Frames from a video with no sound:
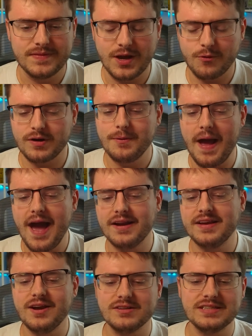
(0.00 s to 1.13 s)
Now we're going to add a
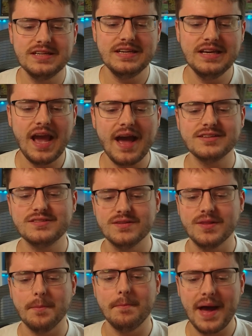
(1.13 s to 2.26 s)
Giratina EX to
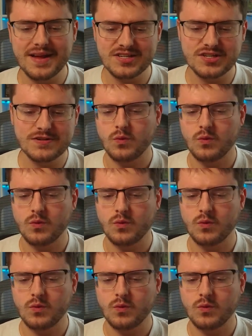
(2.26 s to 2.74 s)
the bench.